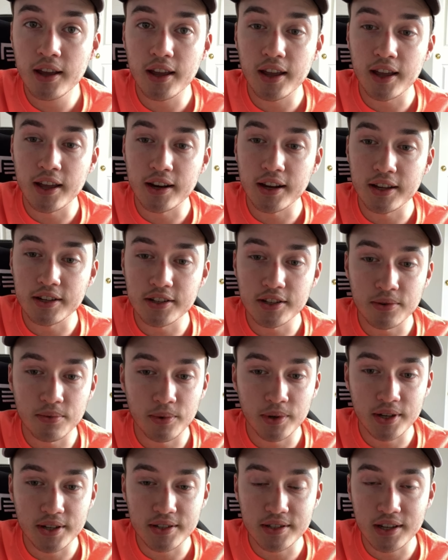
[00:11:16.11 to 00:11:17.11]
and I didn't
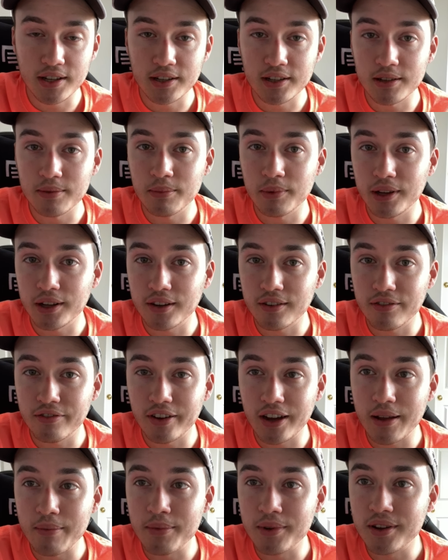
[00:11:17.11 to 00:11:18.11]
want to send him like a
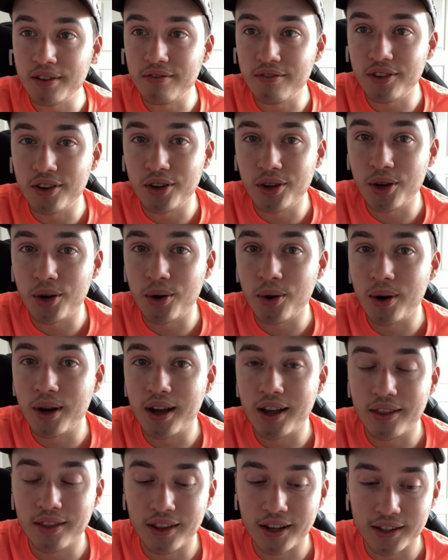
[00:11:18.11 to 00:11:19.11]
five minute video
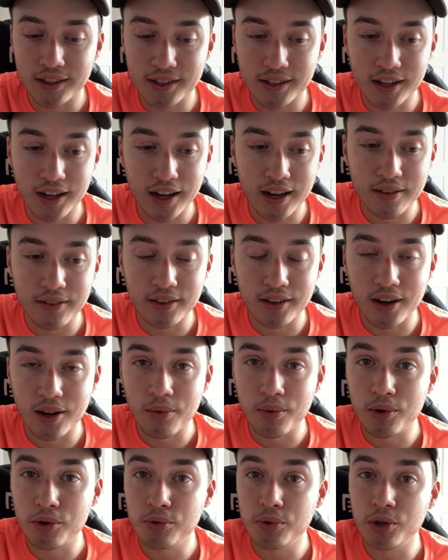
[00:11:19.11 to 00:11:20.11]
like the kind that I
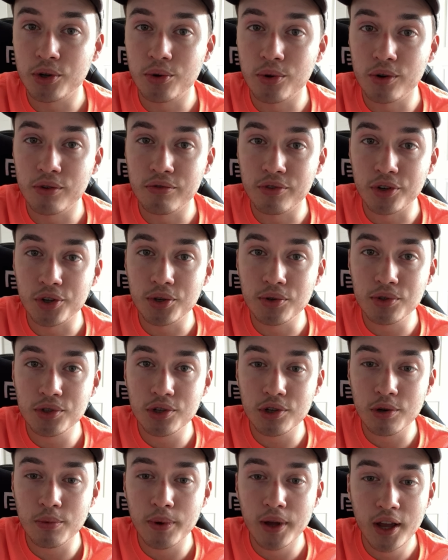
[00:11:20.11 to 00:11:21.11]
would record for
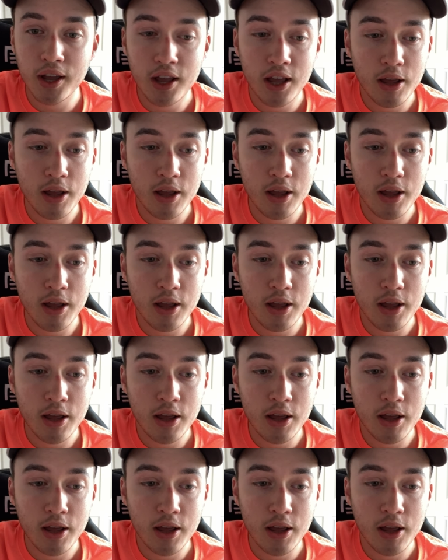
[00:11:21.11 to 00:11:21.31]
YouTube